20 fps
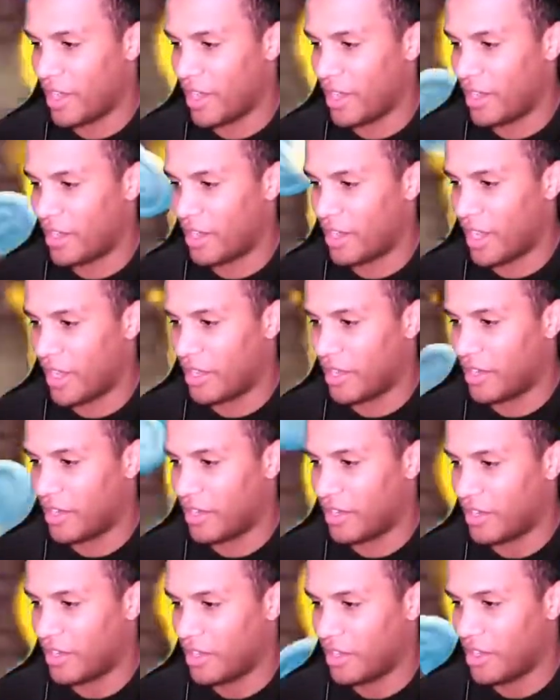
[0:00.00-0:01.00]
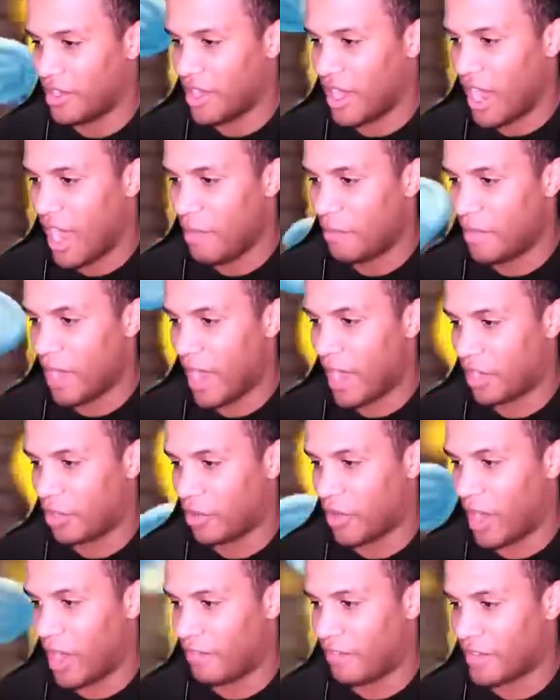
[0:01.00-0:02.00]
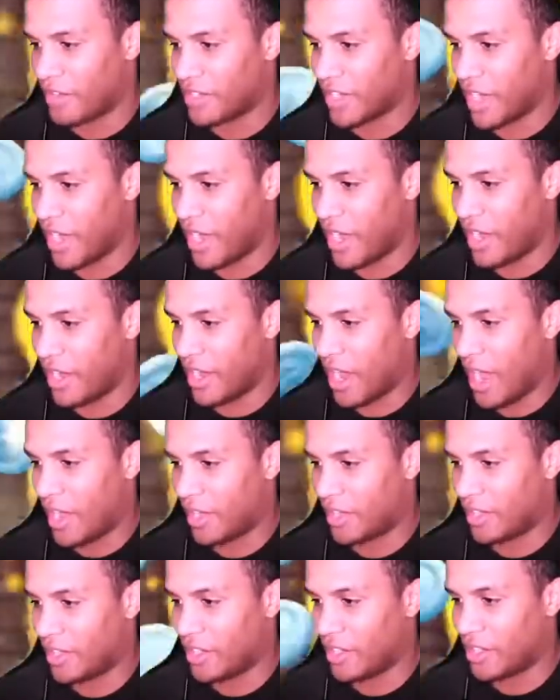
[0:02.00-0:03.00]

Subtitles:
And like, I'm not a graphics guy. I